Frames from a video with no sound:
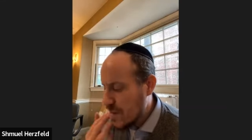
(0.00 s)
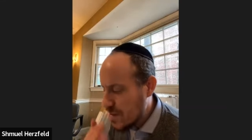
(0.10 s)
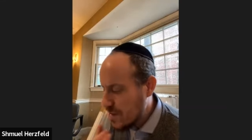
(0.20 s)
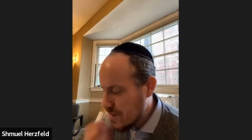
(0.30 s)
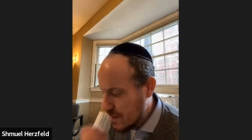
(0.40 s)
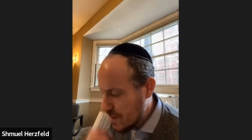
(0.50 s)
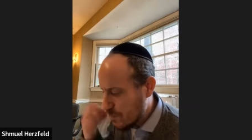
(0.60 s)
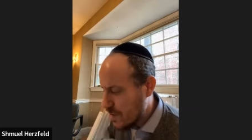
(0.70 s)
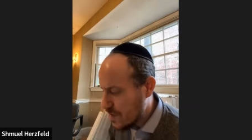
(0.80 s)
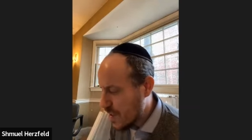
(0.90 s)
doesn't need to
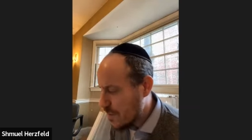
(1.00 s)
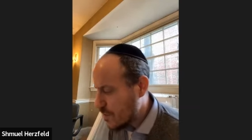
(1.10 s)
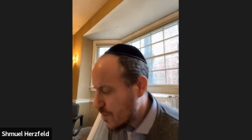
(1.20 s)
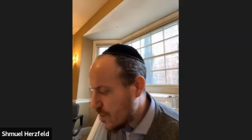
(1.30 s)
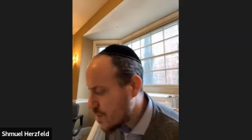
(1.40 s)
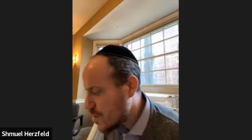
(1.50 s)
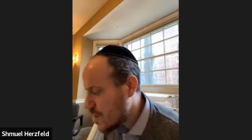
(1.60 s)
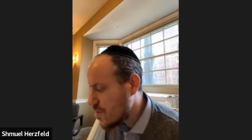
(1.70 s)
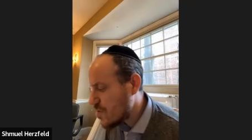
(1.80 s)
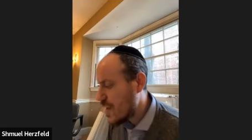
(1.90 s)
put it deeper because it
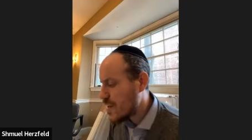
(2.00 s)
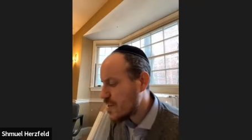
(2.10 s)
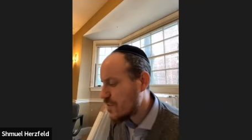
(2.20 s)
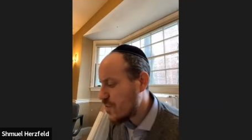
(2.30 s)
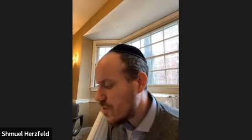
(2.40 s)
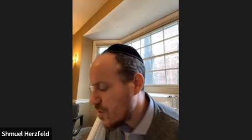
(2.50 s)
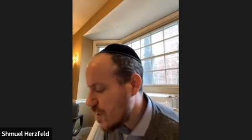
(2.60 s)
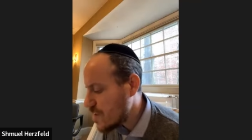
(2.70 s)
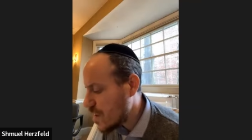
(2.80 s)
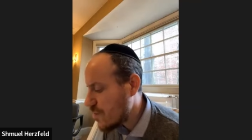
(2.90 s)
doesn't look like he's
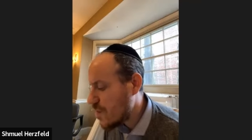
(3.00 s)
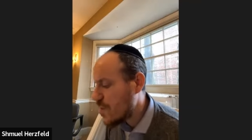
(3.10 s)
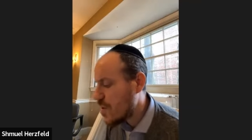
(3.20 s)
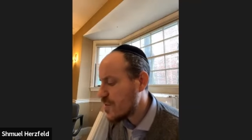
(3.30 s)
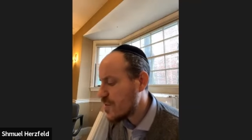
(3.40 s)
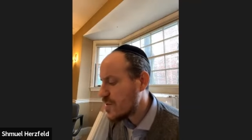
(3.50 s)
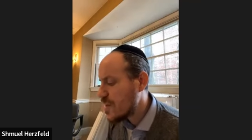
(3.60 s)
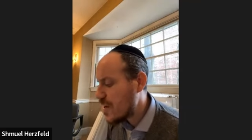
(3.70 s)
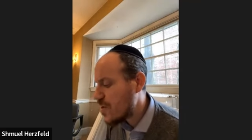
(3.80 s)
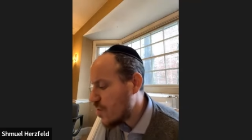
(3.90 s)
fertilizing it. Rabbi Lezer ben
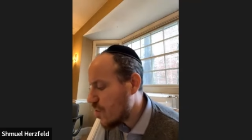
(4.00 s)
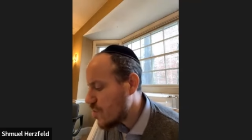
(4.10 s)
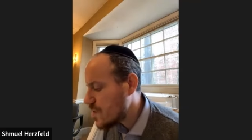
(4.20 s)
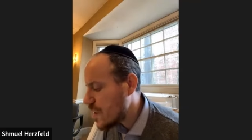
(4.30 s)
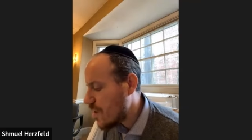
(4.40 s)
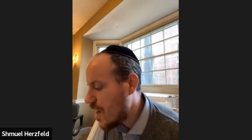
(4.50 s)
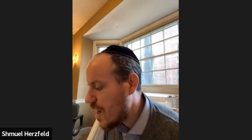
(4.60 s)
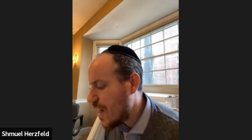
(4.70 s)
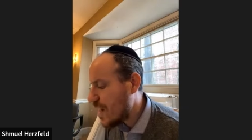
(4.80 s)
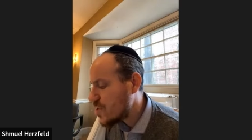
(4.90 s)
Azariah oser
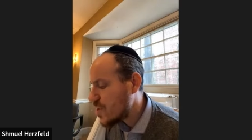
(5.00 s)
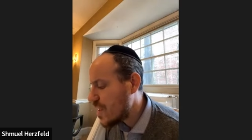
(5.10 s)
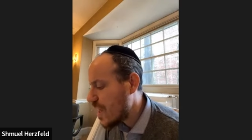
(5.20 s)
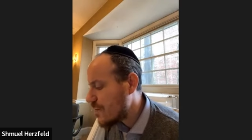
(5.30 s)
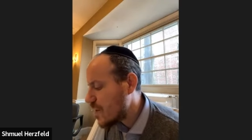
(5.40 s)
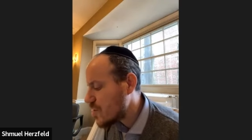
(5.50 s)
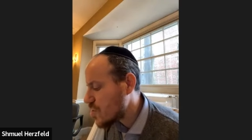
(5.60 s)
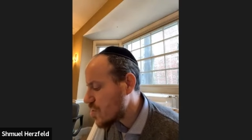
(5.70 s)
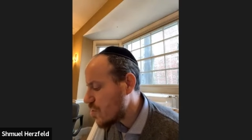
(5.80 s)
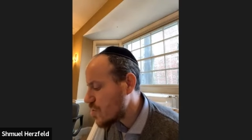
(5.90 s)
achi yamik
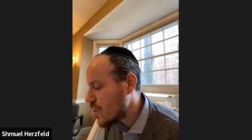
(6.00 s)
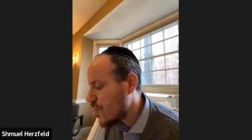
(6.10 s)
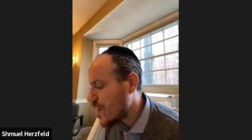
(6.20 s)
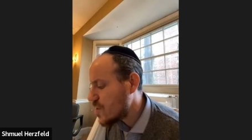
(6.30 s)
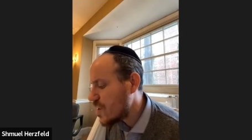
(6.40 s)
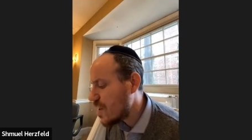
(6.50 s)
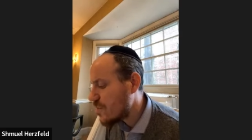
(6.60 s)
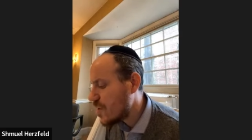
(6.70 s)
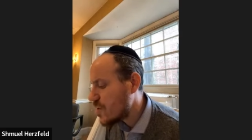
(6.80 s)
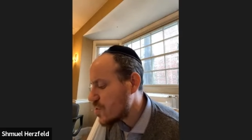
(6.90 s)
shlosho achi
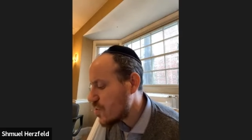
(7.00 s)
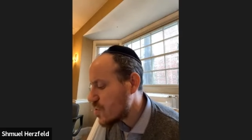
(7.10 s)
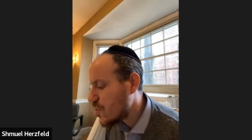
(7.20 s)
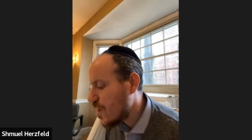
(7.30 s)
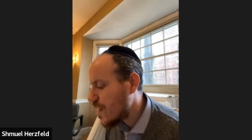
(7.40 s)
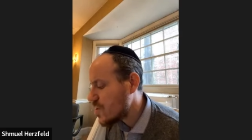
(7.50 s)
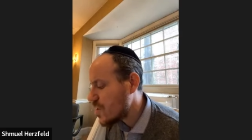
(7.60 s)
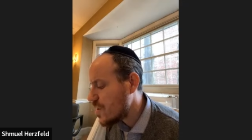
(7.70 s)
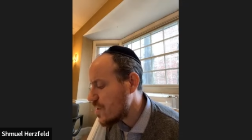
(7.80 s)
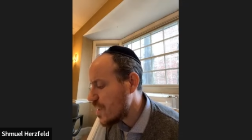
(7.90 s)
yagbia shlosho
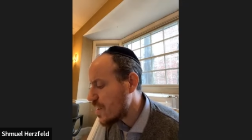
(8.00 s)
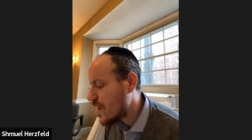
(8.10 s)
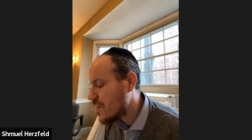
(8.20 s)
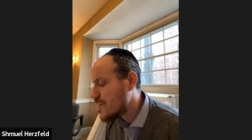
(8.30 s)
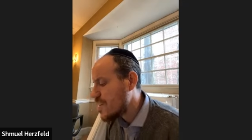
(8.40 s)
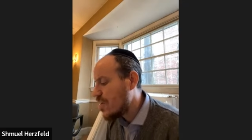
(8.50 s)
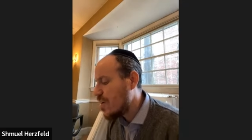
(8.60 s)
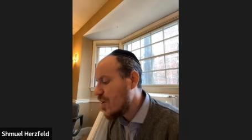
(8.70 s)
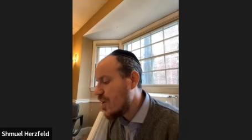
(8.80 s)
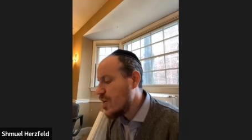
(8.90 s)
achi itain
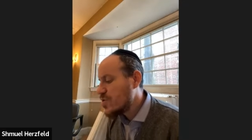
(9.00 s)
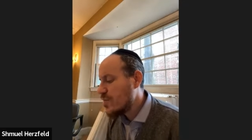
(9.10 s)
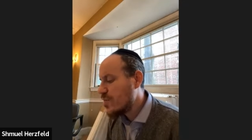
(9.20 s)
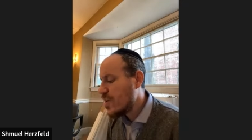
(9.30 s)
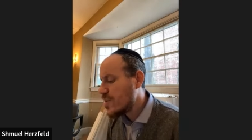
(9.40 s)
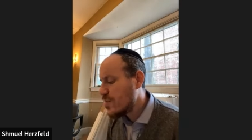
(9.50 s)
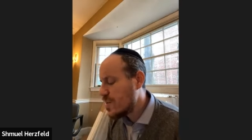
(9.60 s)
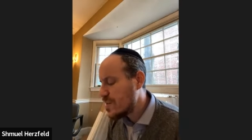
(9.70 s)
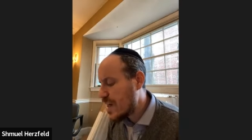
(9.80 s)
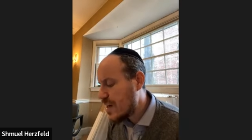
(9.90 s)
alasela. Rabbi Lezer ben
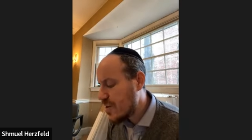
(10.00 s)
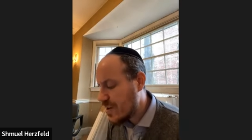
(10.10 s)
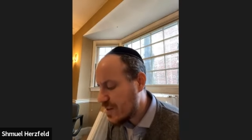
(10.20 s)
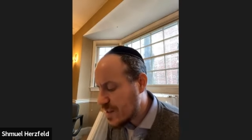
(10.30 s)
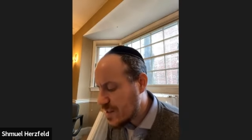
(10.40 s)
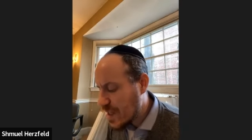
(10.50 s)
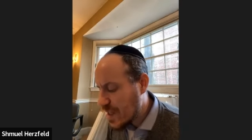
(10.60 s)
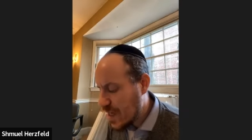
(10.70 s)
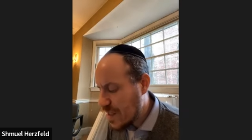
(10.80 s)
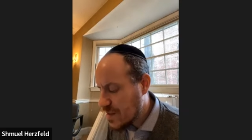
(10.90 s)
Azariah in this
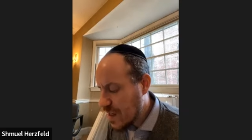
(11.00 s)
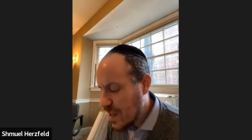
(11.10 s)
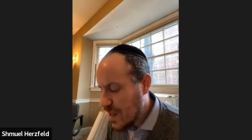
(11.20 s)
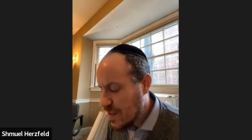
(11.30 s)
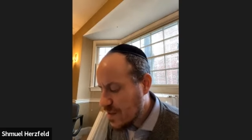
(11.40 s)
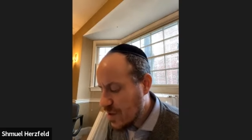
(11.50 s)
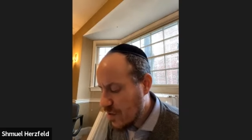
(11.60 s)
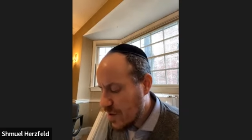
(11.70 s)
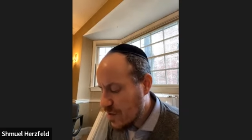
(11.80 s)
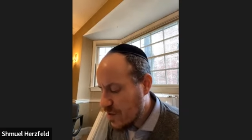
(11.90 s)
case he's
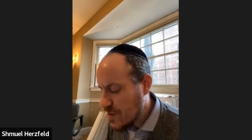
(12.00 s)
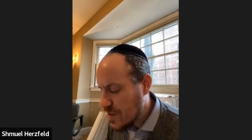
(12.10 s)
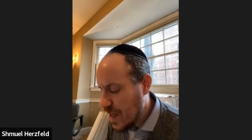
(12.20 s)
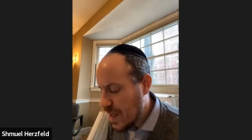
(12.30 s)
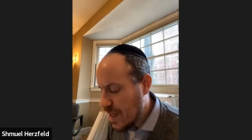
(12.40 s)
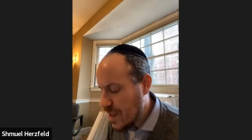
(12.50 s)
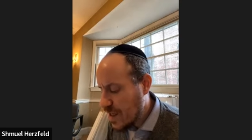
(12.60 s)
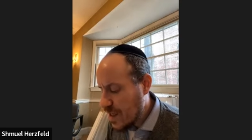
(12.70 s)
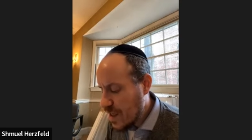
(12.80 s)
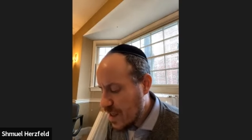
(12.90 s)
going to say,
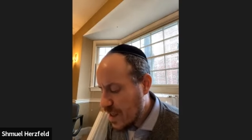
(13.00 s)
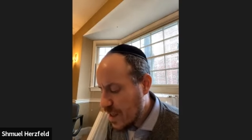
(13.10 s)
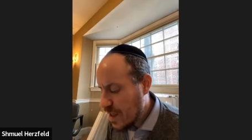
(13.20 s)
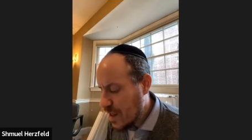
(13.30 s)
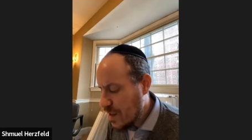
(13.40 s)
uh,